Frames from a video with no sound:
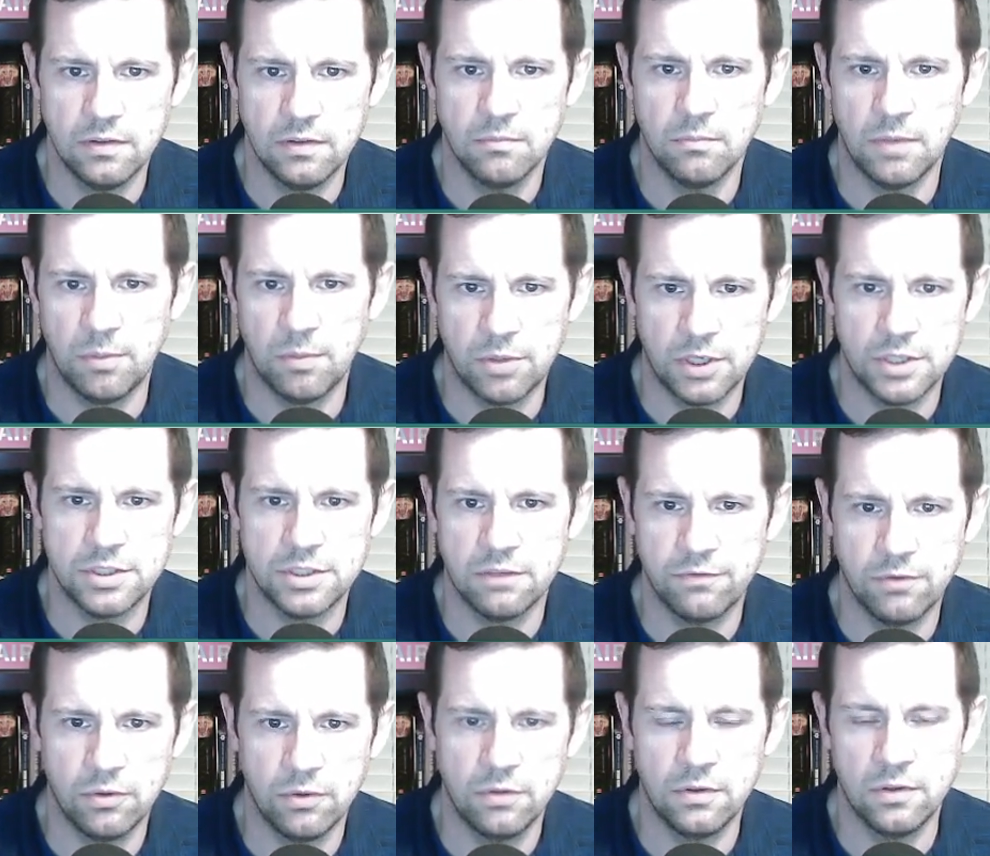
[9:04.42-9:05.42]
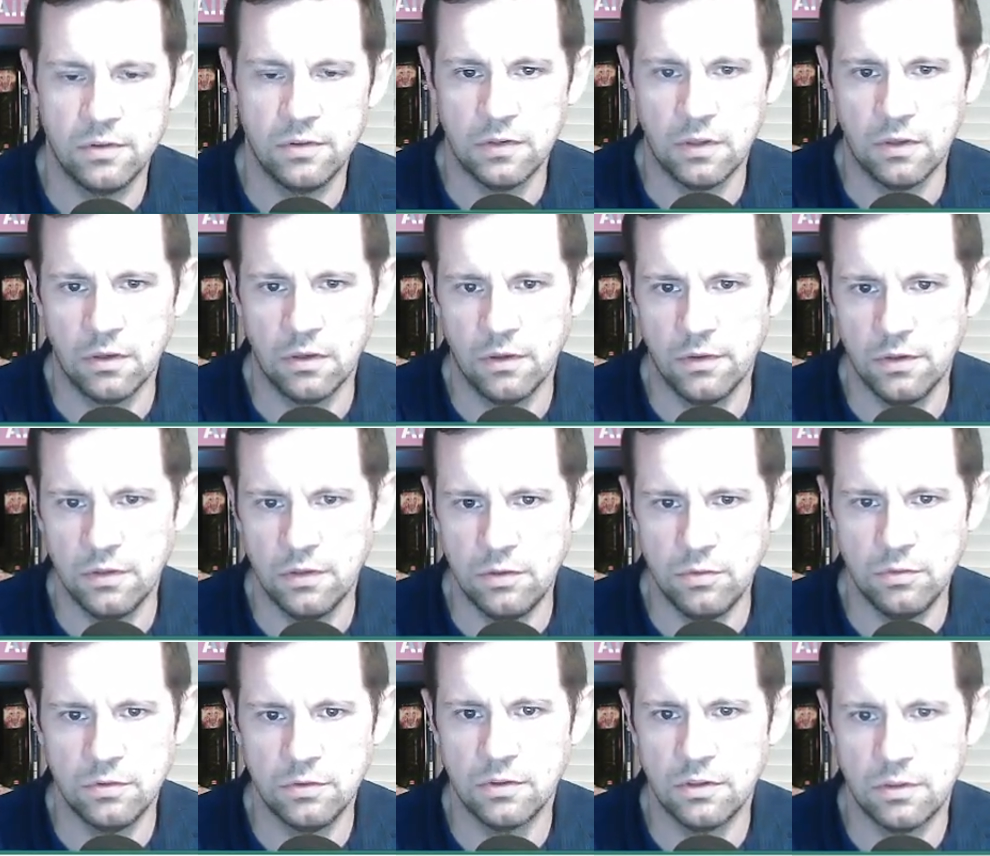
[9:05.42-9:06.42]
my project folders, and all the
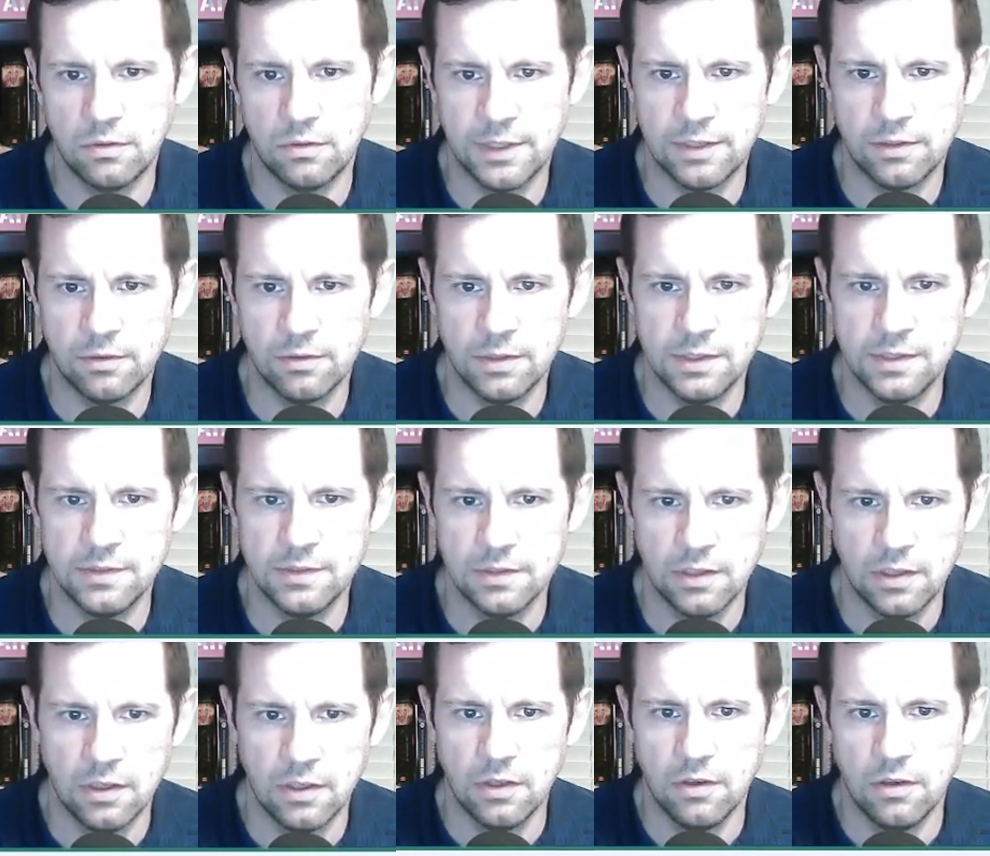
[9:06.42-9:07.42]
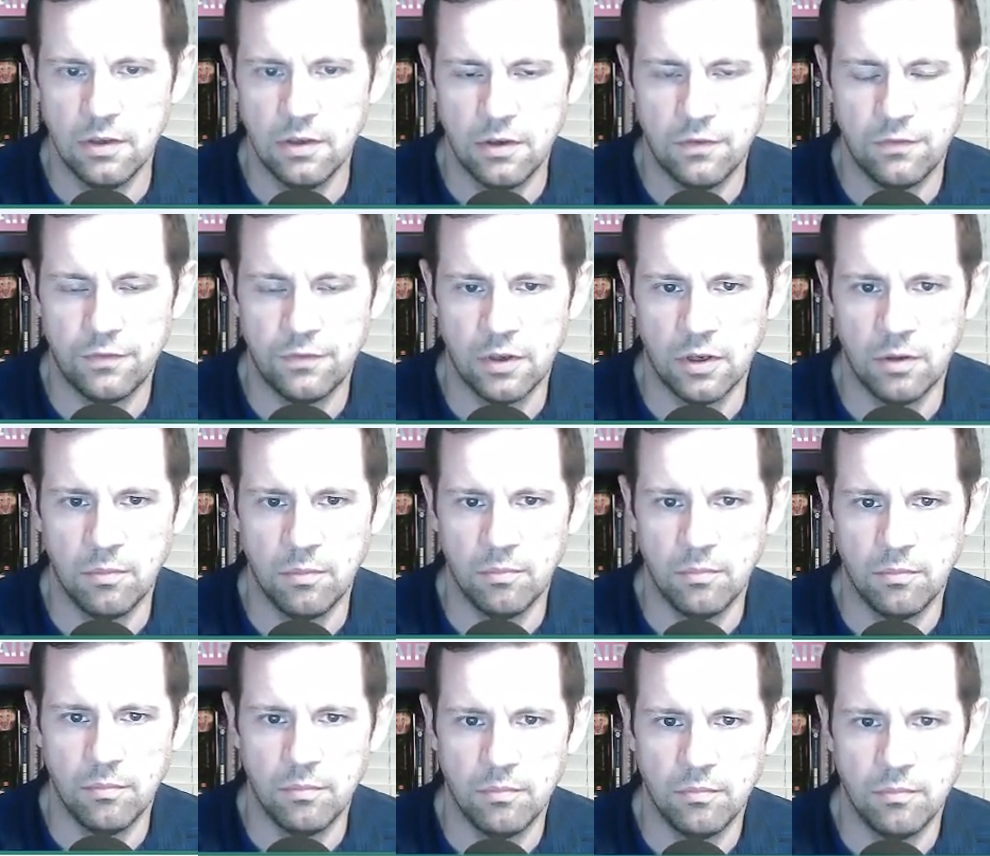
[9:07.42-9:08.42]
user directories from
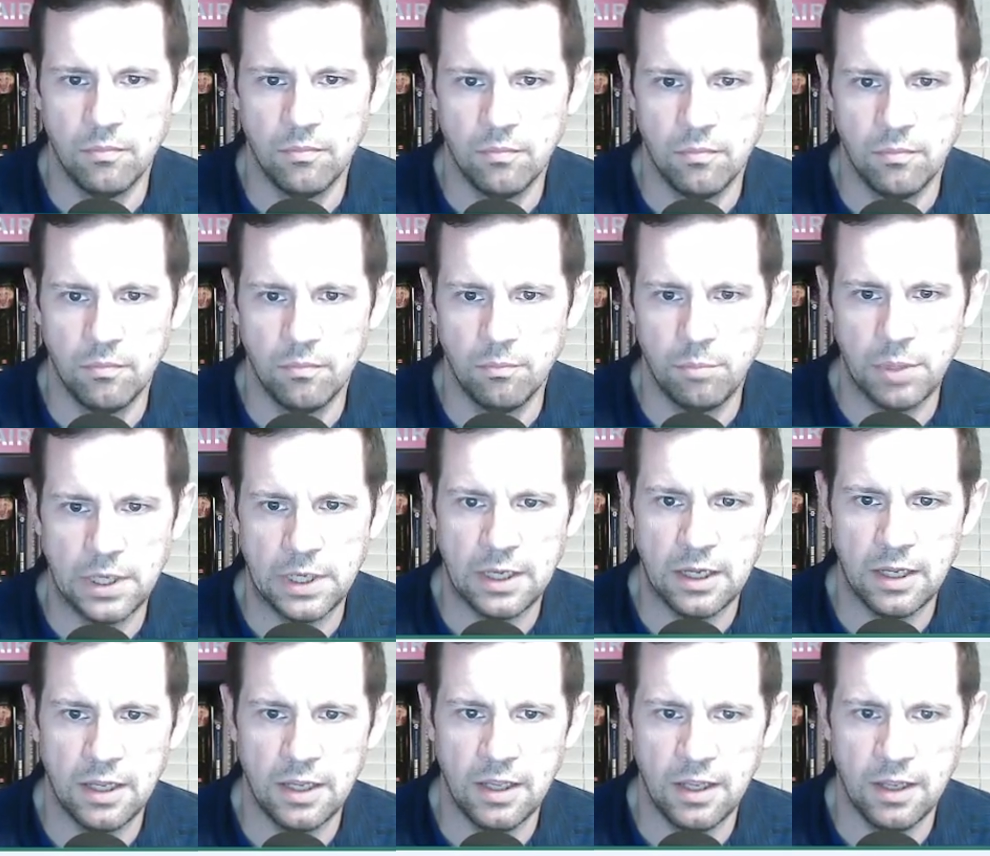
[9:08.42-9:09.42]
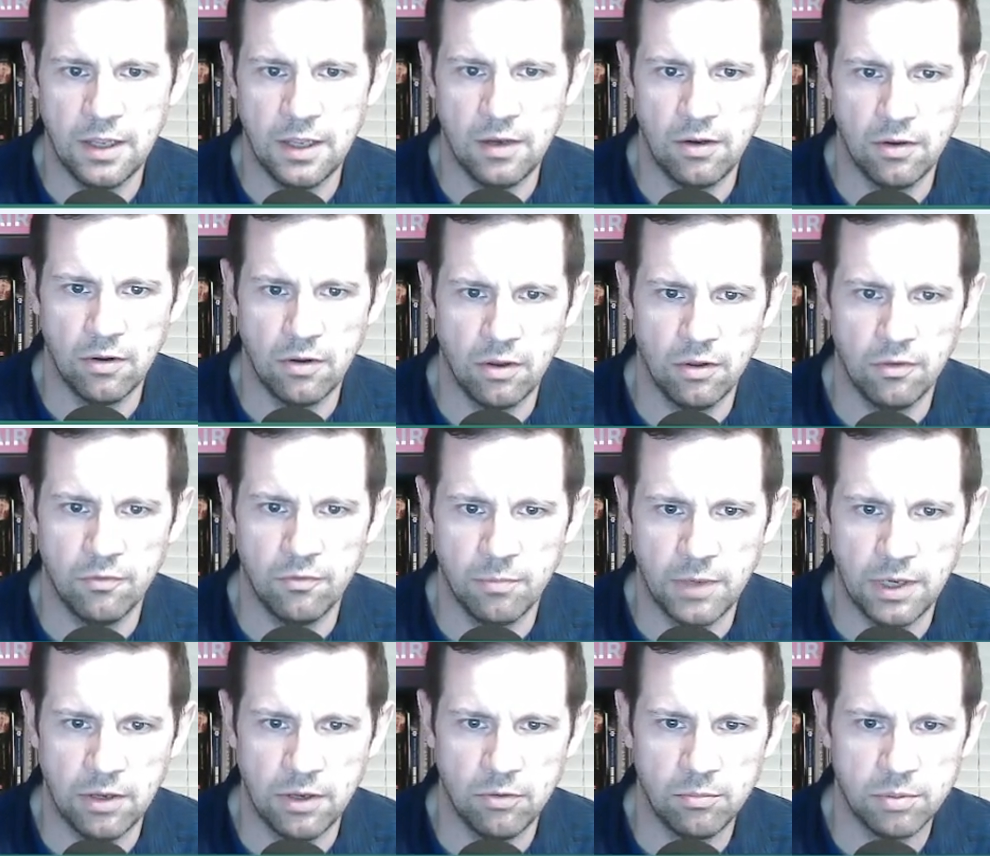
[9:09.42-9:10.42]
Pi and all of my
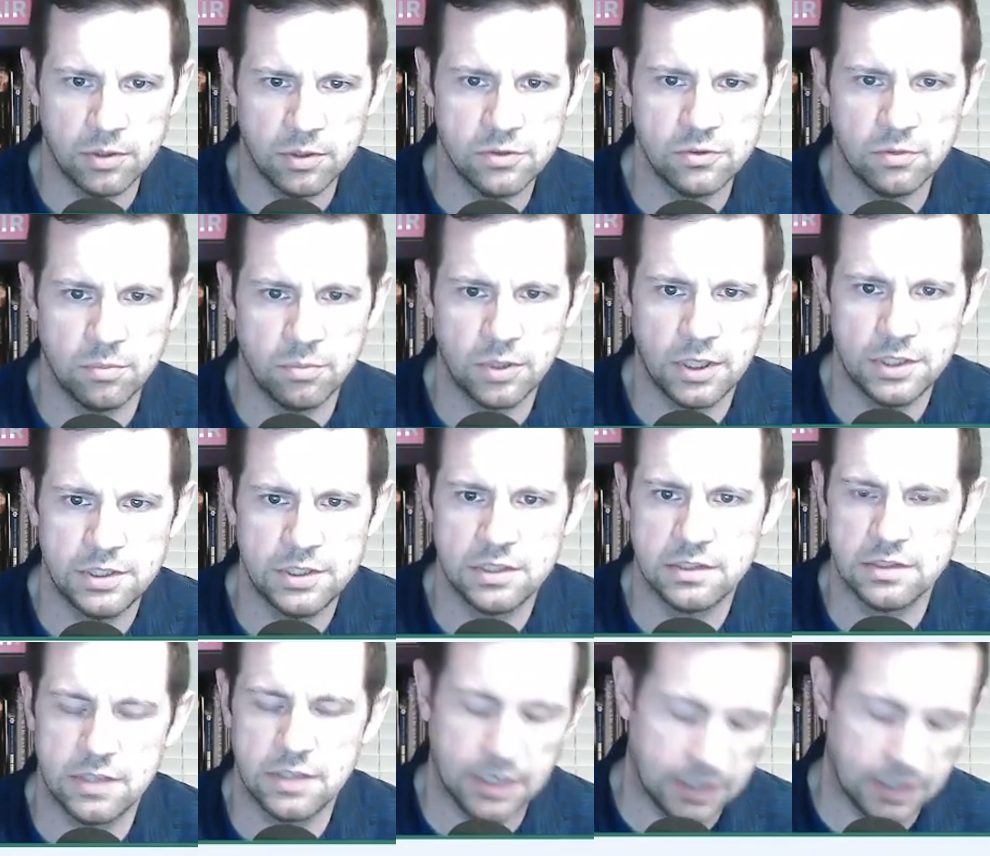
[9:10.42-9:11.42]
own personal projects. I got